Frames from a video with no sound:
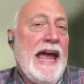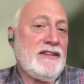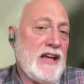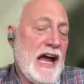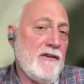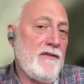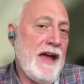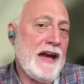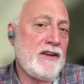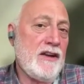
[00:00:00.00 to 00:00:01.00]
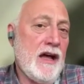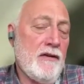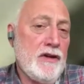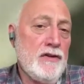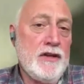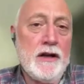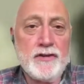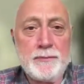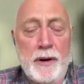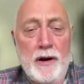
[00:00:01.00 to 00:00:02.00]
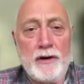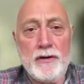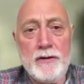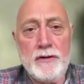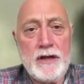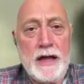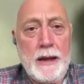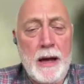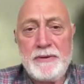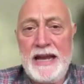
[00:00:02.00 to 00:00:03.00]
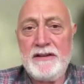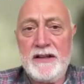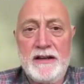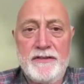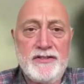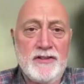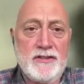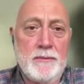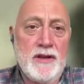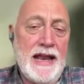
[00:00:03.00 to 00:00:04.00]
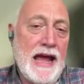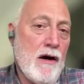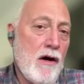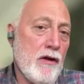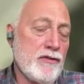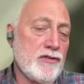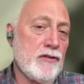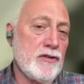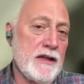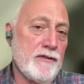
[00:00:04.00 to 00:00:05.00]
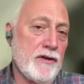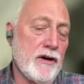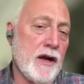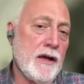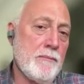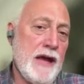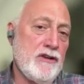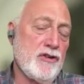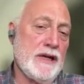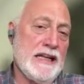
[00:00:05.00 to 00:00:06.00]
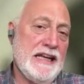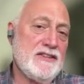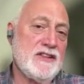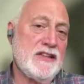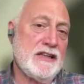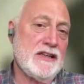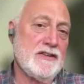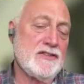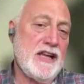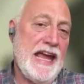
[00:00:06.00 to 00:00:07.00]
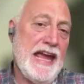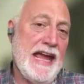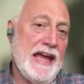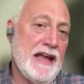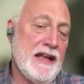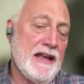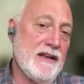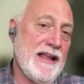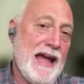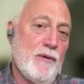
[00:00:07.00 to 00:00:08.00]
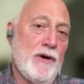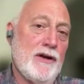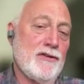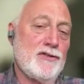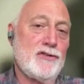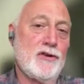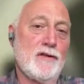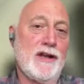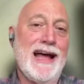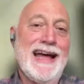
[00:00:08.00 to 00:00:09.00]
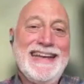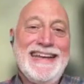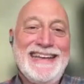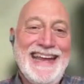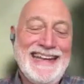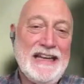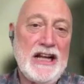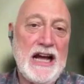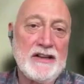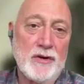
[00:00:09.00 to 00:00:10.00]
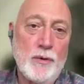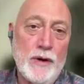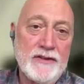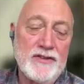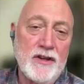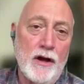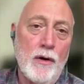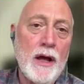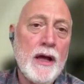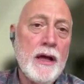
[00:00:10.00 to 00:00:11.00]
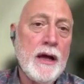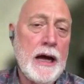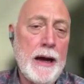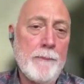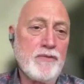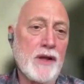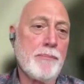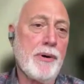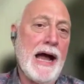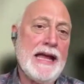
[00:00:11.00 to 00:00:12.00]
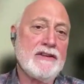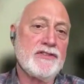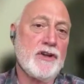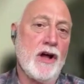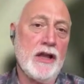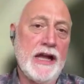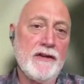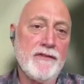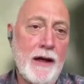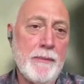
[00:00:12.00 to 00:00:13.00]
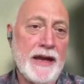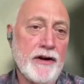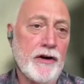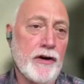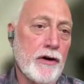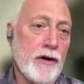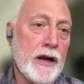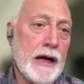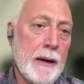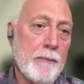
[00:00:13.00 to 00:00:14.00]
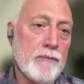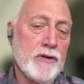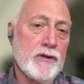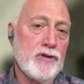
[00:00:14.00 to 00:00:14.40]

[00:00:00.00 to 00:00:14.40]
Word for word: a side effect of using our Sparkle uh, update delivery system to now also deliver major releases, and that was sort of an unintended consequence. So. Um, by installing FileMaker um,